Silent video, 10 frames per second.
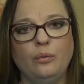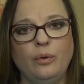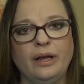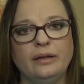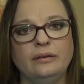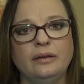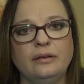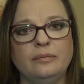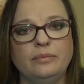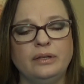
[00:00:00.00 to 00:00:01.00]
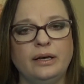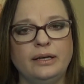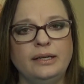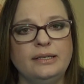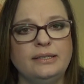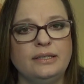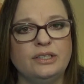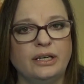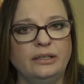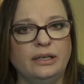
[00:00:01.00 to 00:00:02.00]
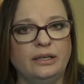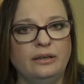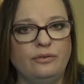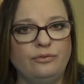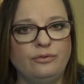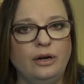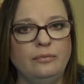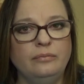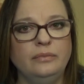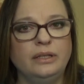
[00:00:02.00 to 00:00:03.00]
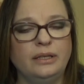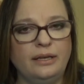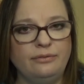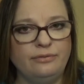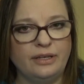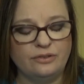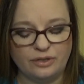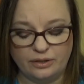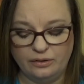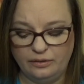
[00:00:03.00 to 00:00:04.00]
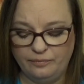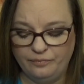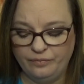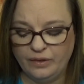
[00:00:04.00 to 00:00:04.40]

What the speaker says: when the blood is ejected from the left ventricle